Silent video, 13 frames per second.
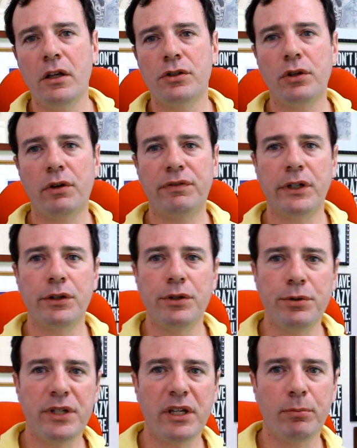So if you're
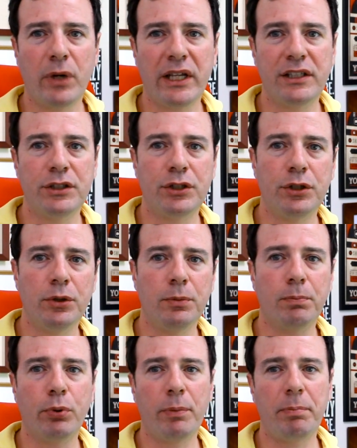using money to
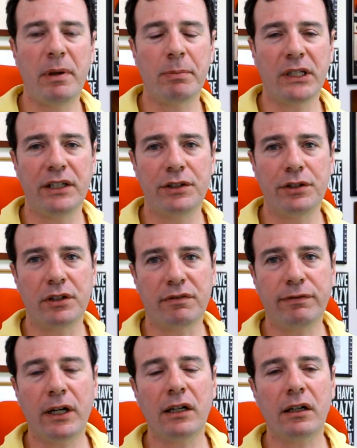put people into your
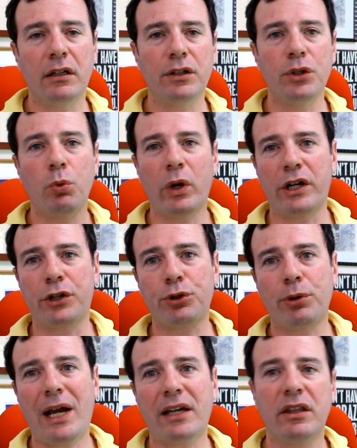funnel, you want to
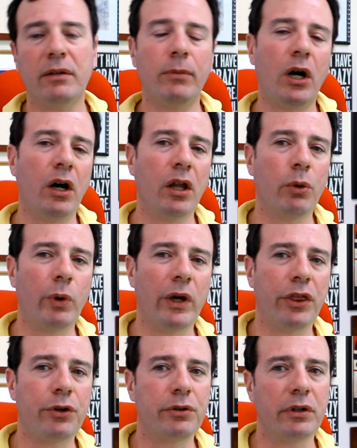track them all the way
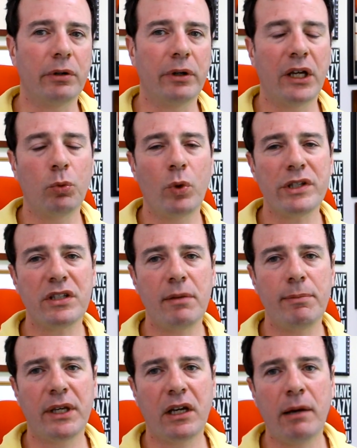through. And once
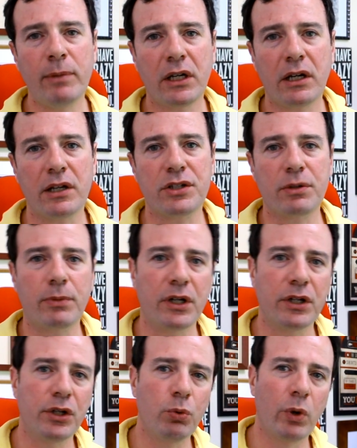they become a
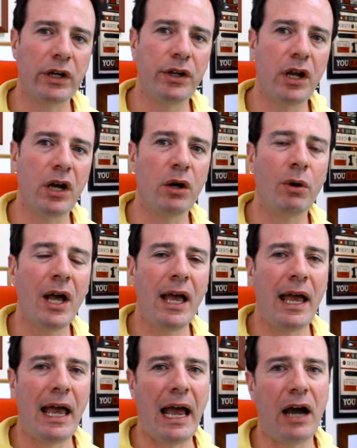customer, you want to know
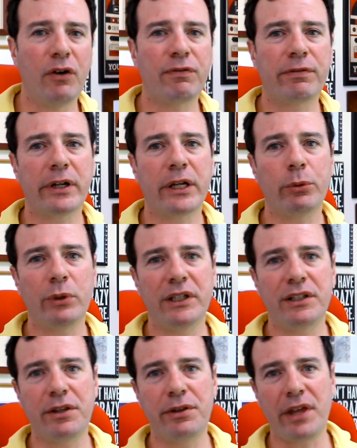how
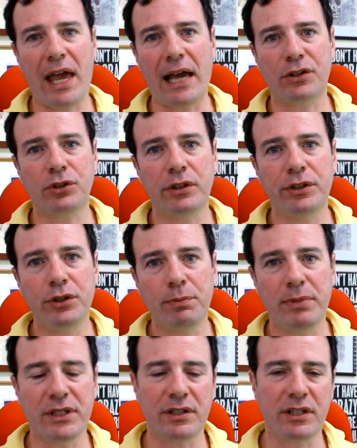frequently did they actually do
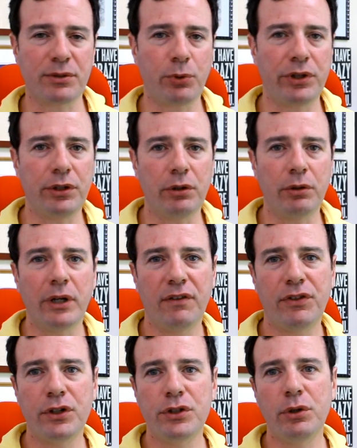business with you.
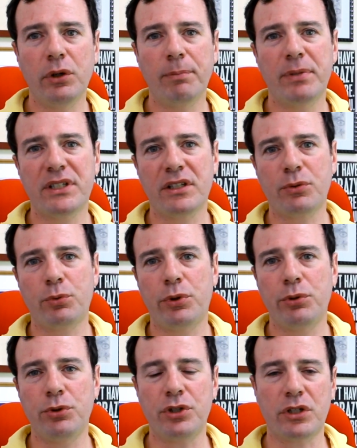If they're doing business
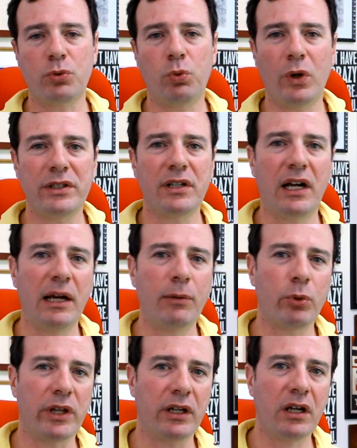with you just one
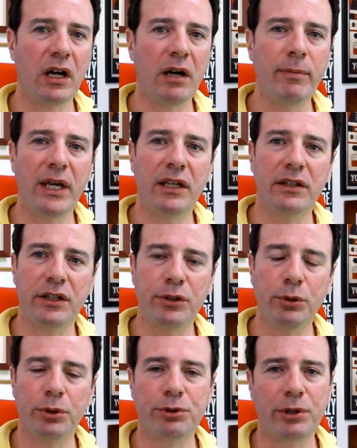time, where they come in, they
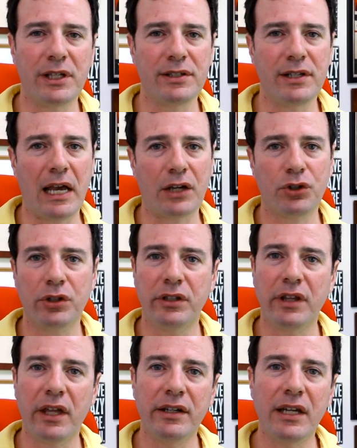do a transaction,
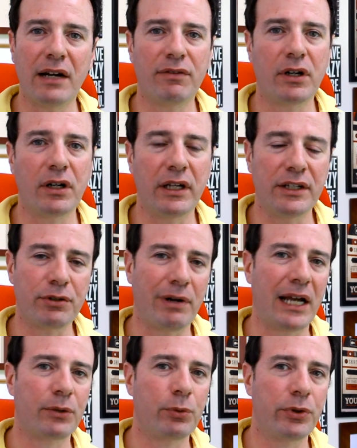and they never
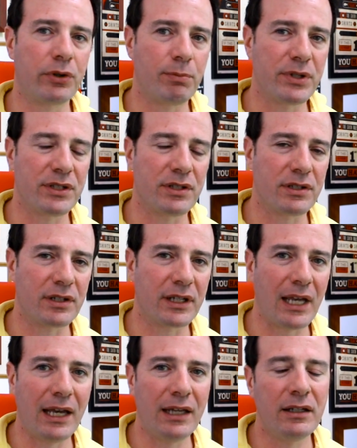interact with your business
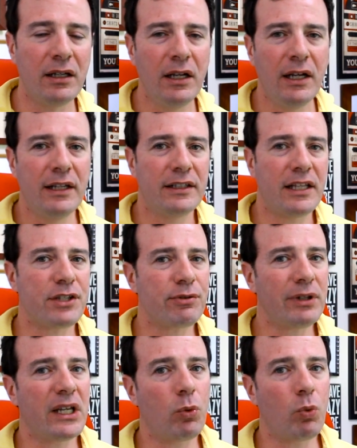again, that's
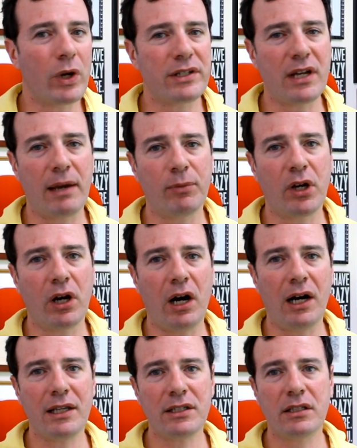really a one-time
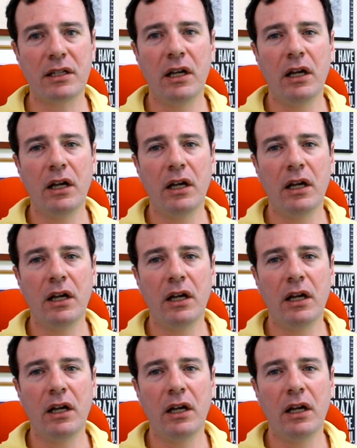cost.